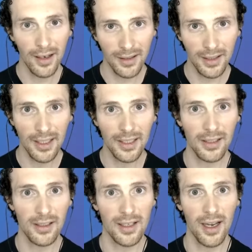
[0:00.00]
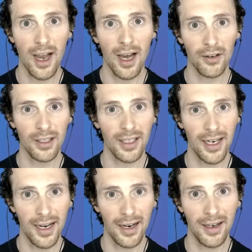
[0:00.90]
details are in
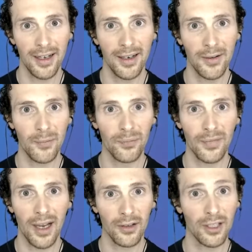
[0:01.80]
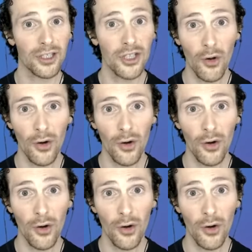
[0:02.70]
the show